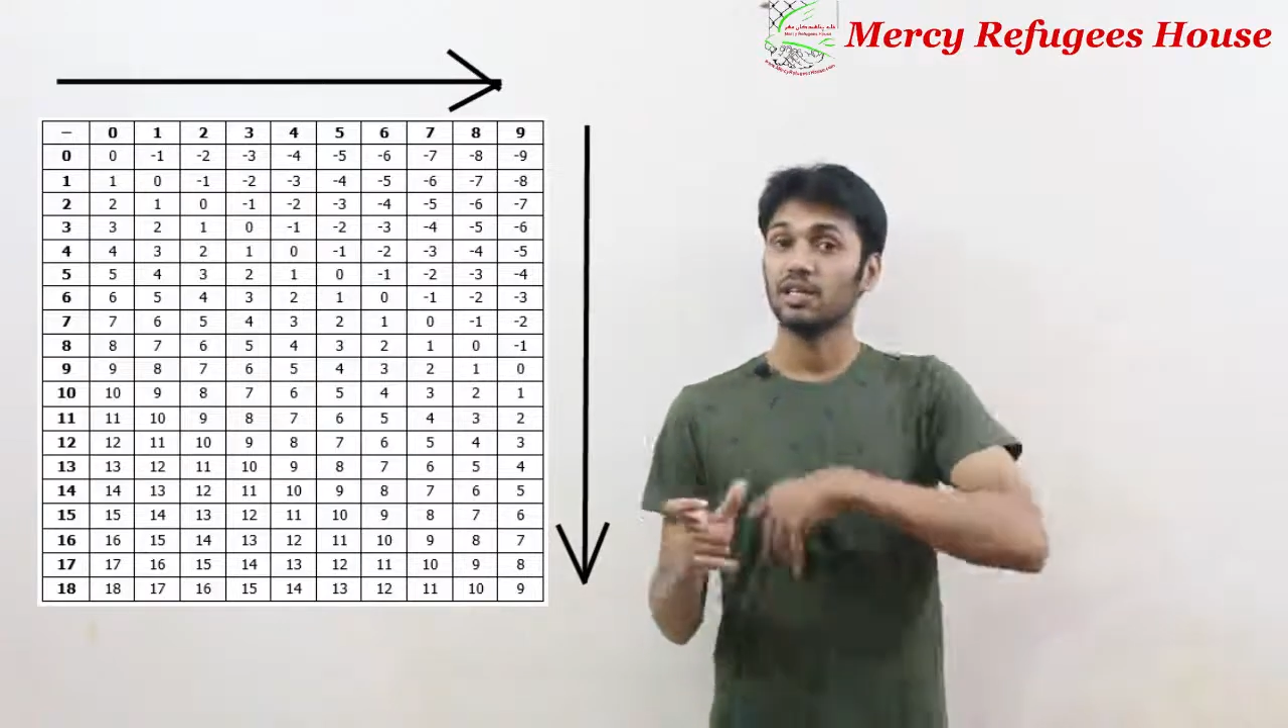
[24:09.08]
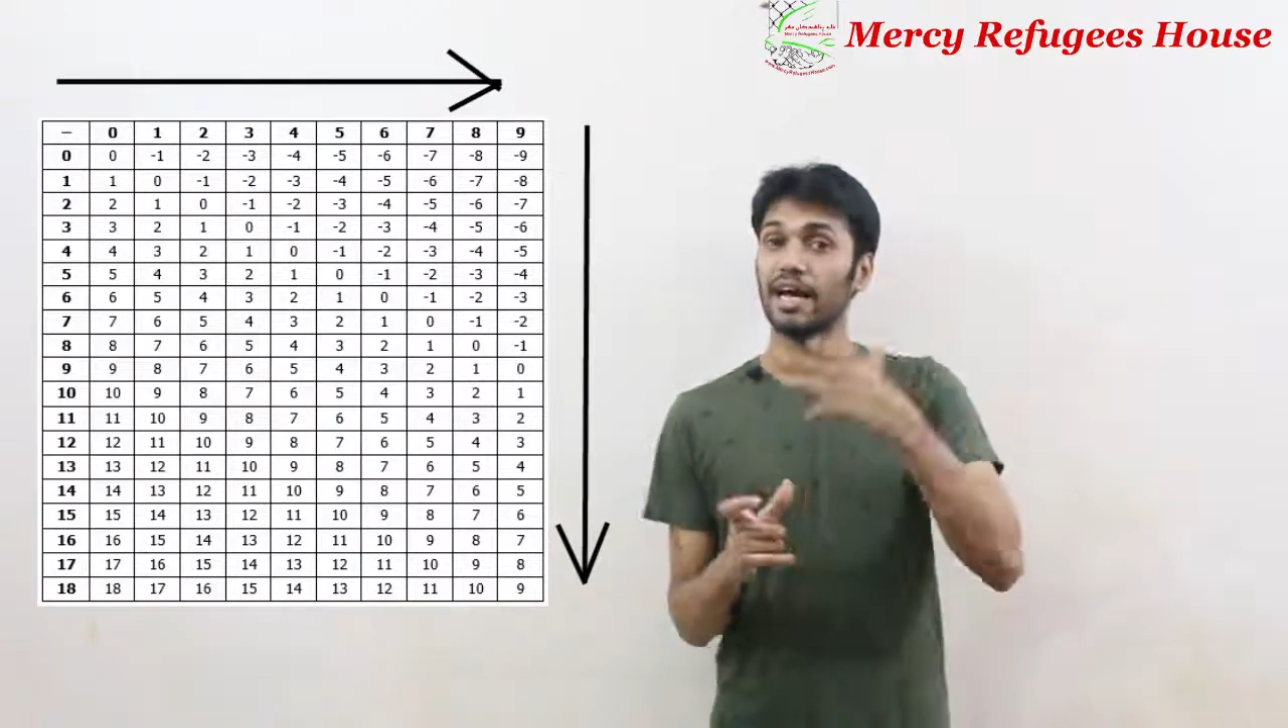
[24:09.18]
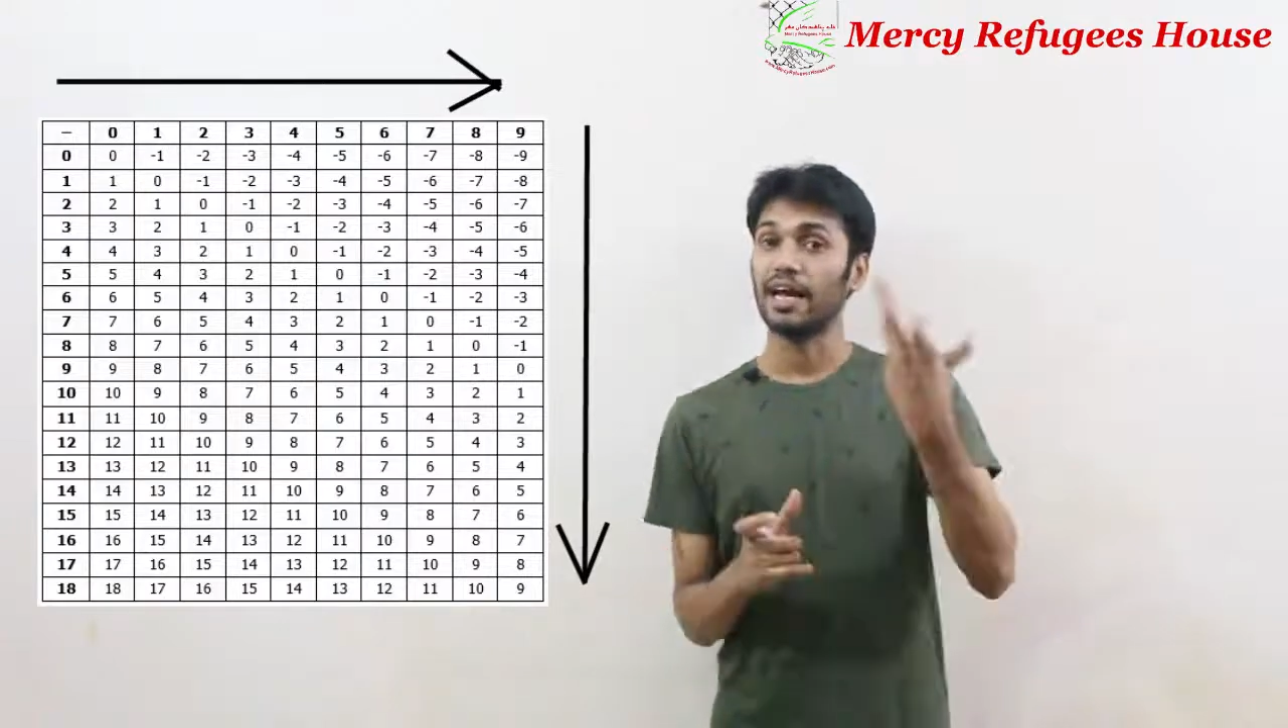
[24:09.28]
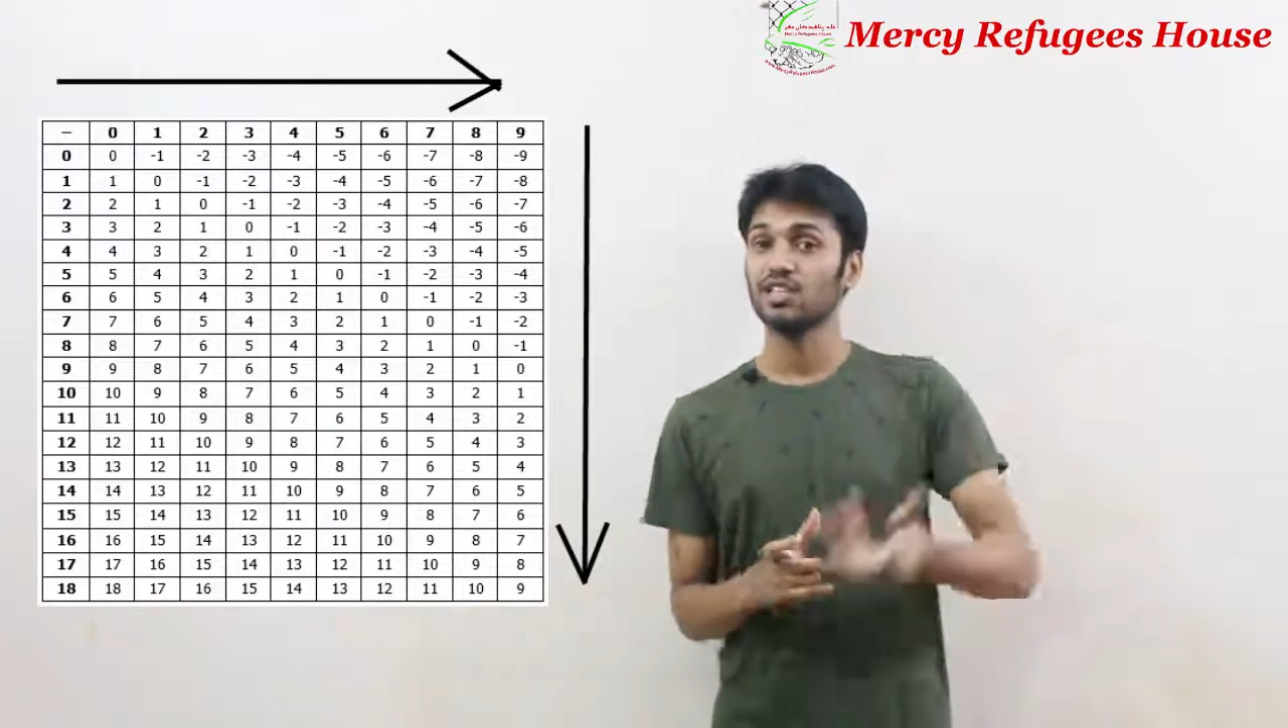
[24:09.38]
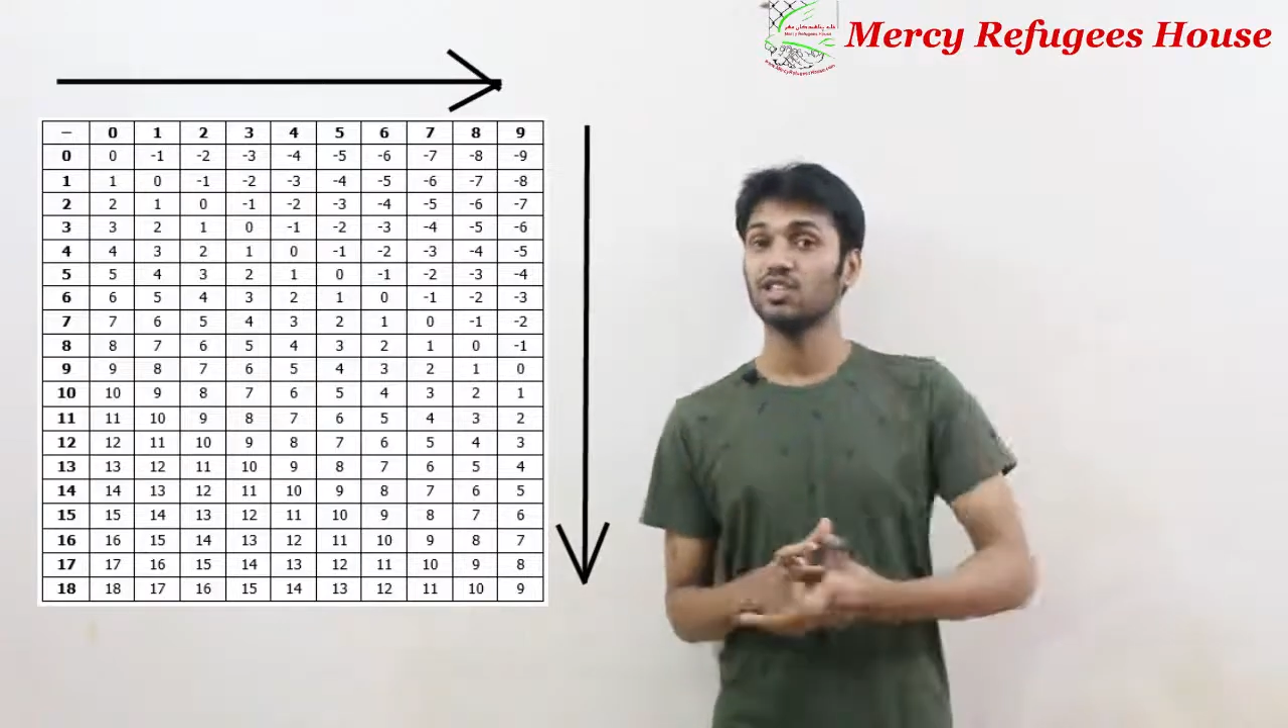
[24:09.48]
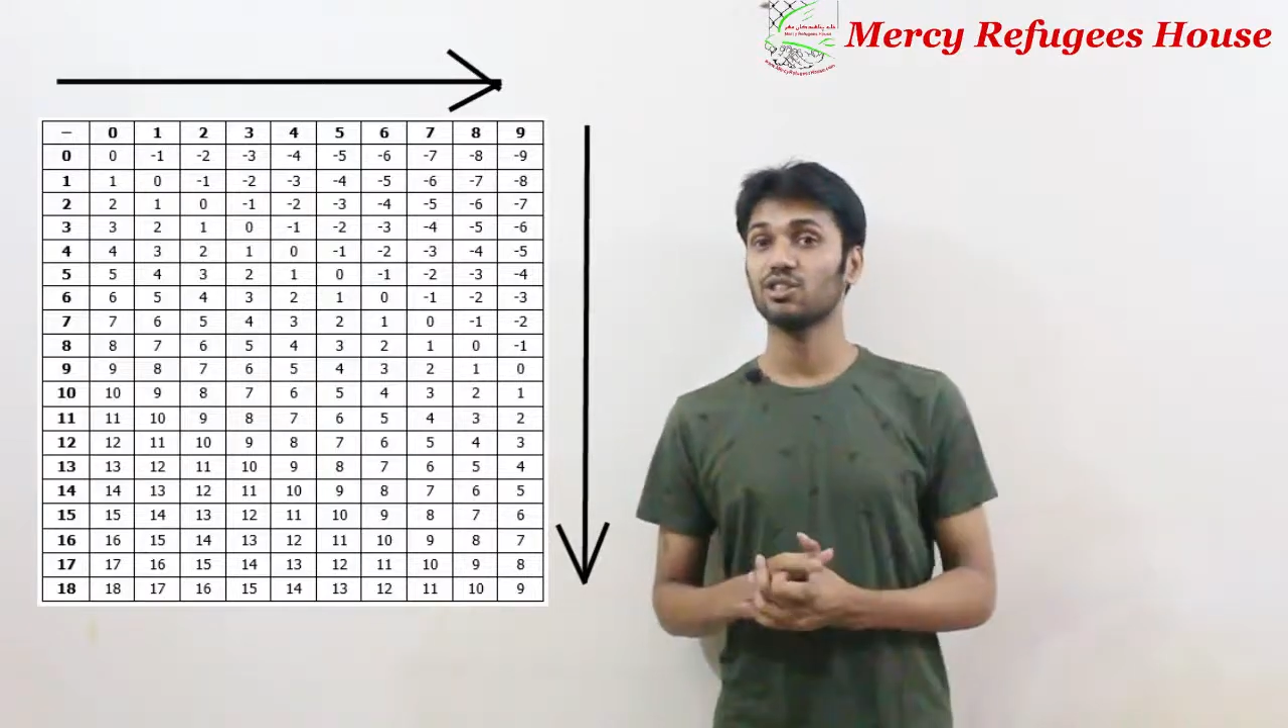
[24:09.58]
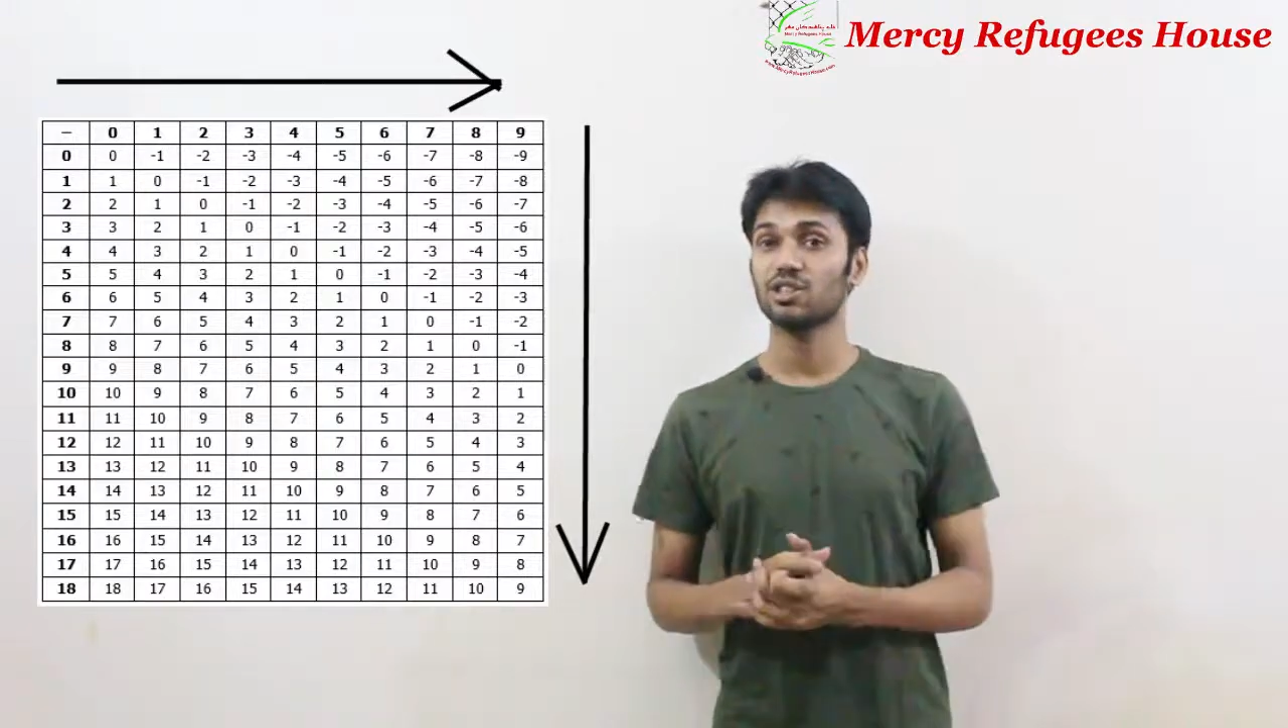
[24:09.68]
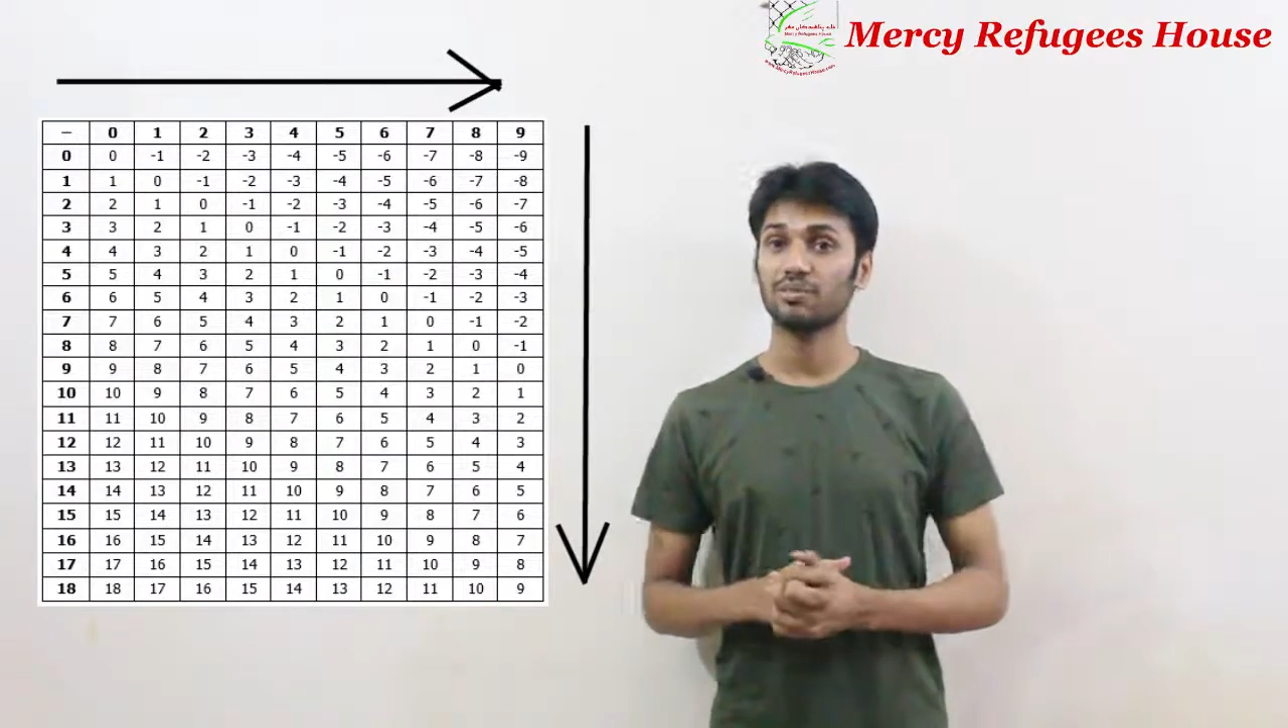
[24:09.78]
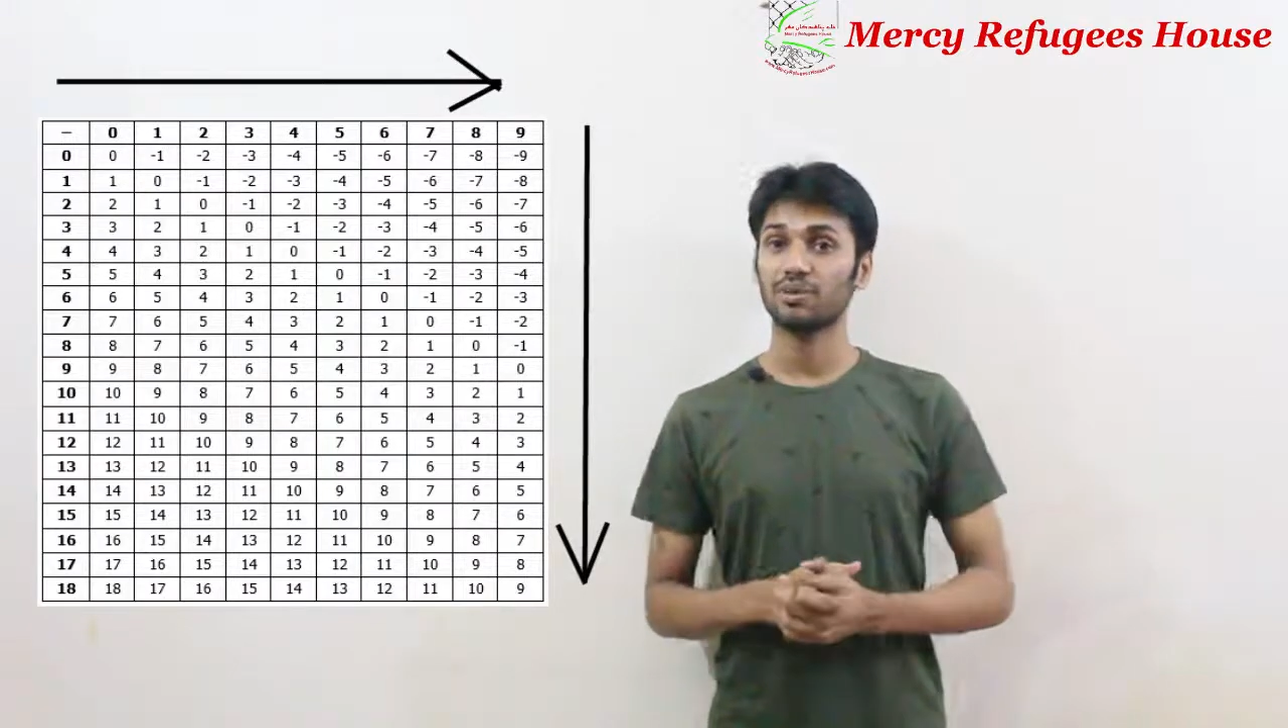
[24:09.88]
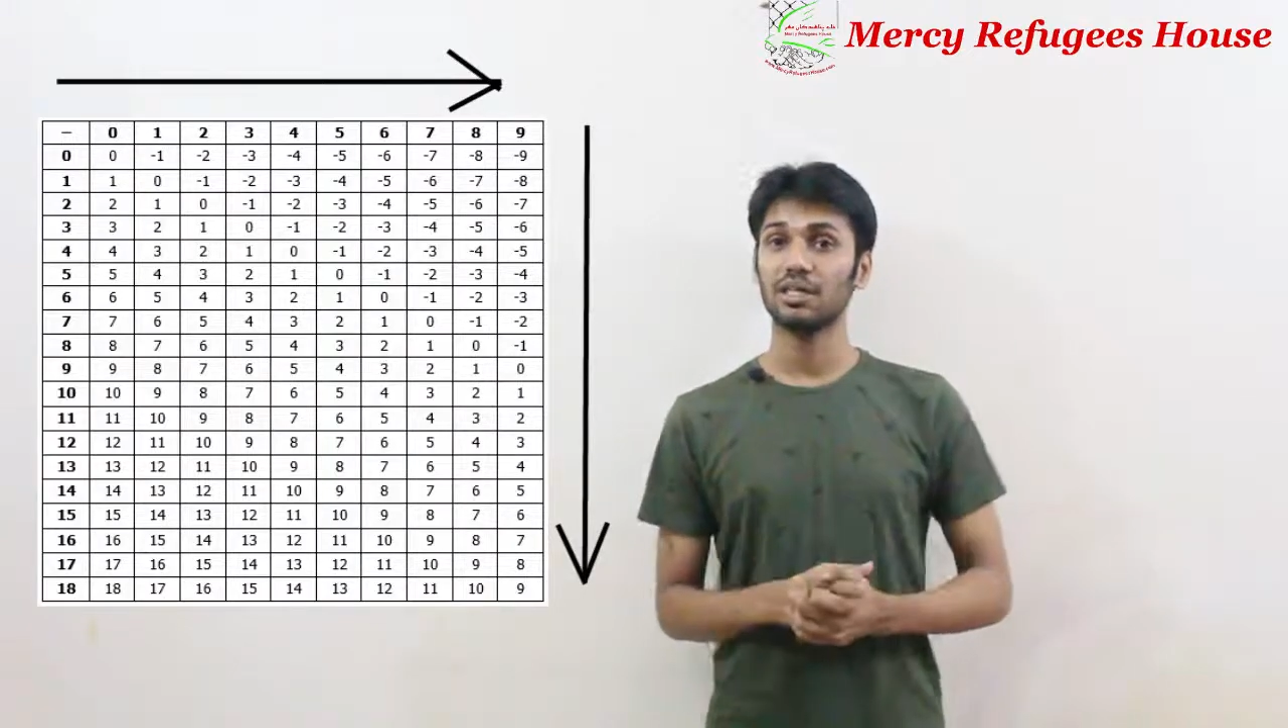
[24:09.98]
addition
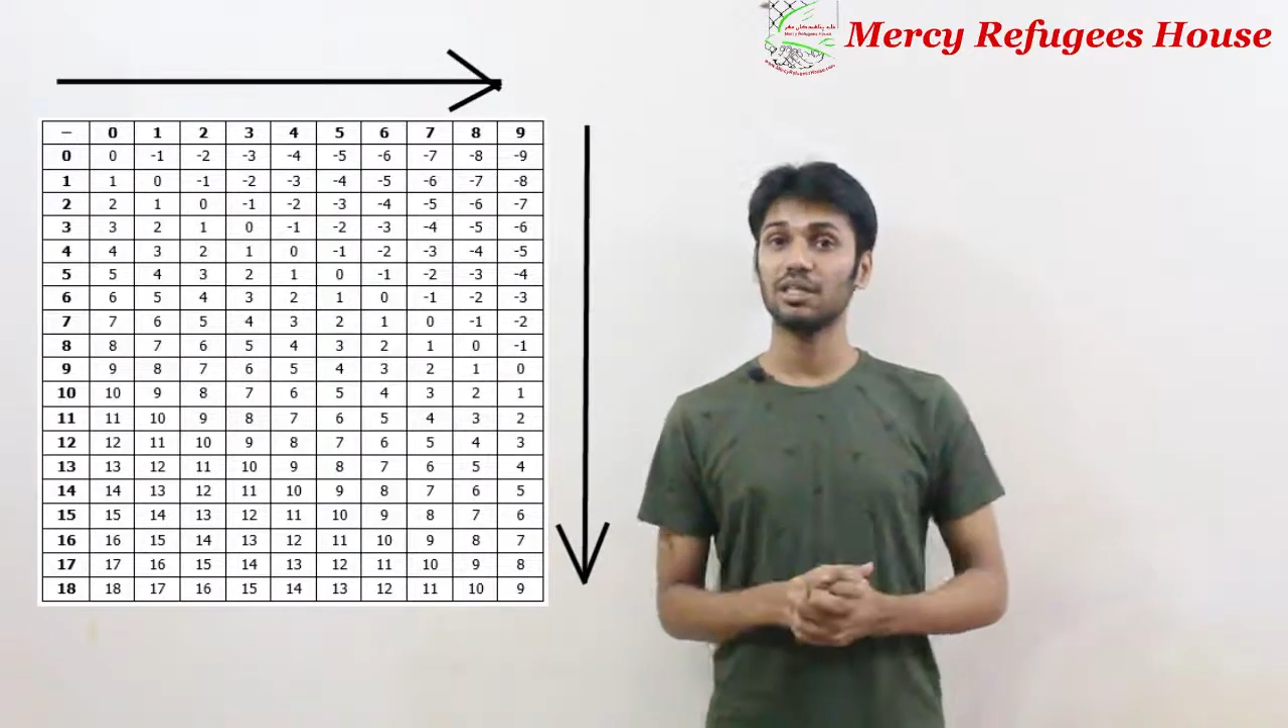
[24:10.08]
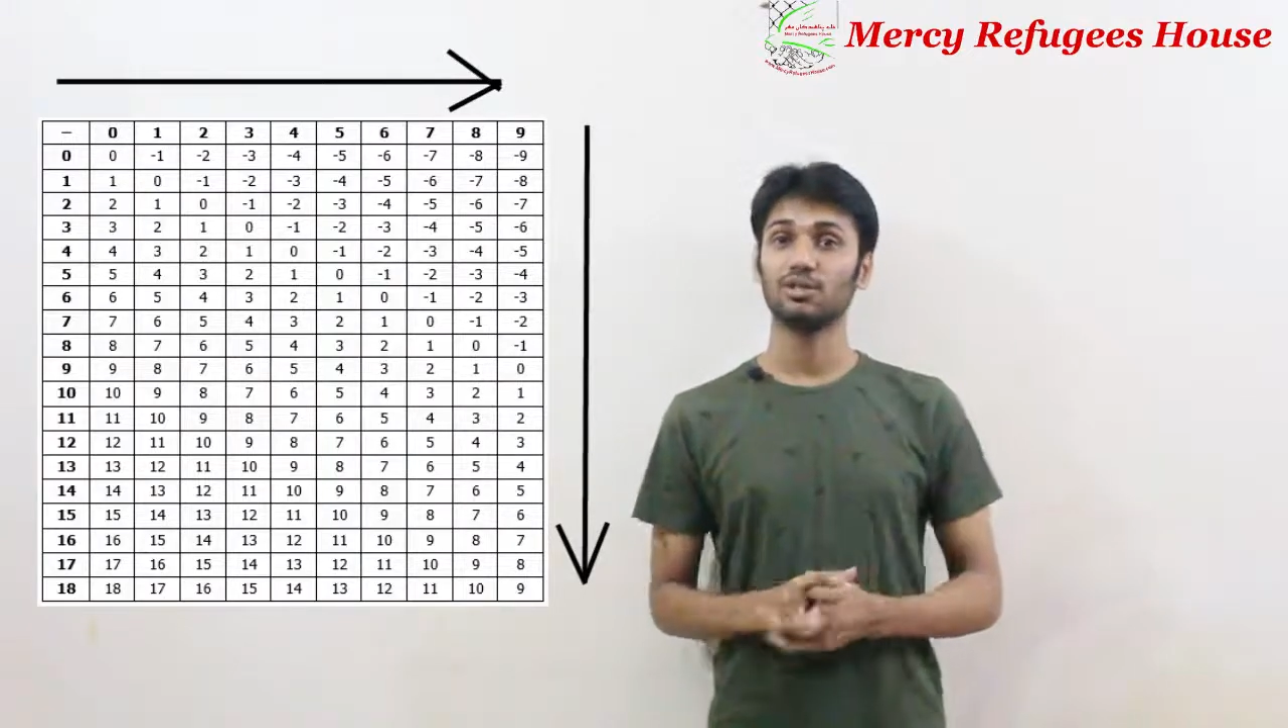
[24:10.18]
table,